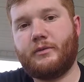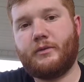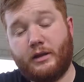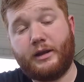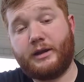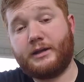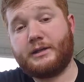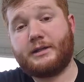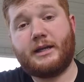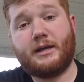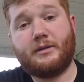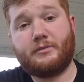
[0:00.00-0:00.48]
A lot
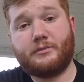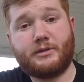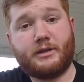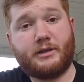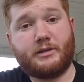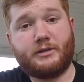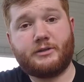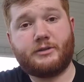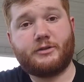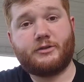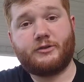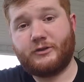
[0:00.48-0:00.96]
of times I
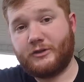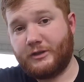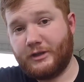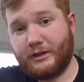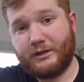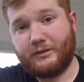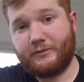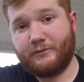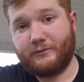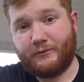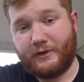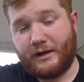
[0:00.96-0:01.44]
just
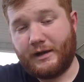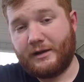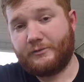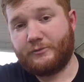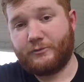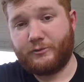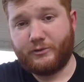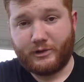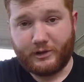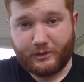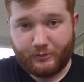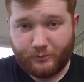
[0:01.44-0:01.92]
find
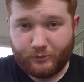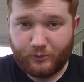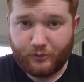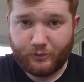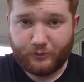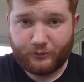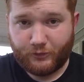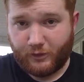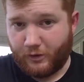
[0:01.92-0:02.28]
one that works